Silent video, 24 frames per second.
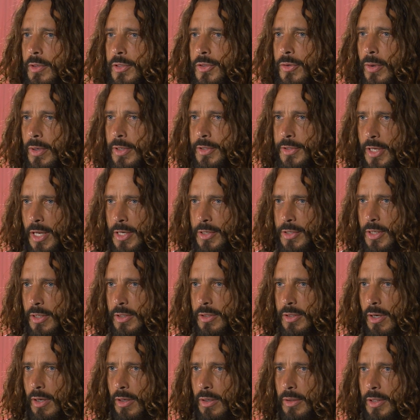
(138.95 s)
his organization
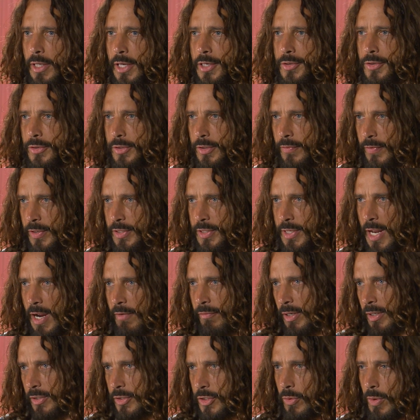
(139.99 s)
is called Angels of East
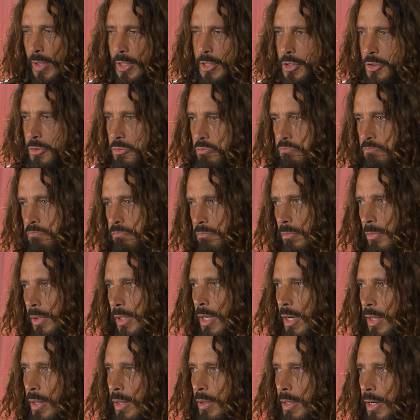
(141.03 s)
Africa. So I just
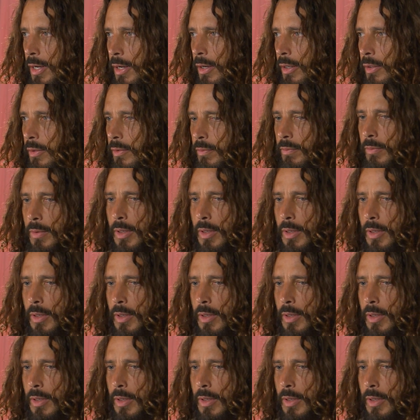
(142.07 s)
went on there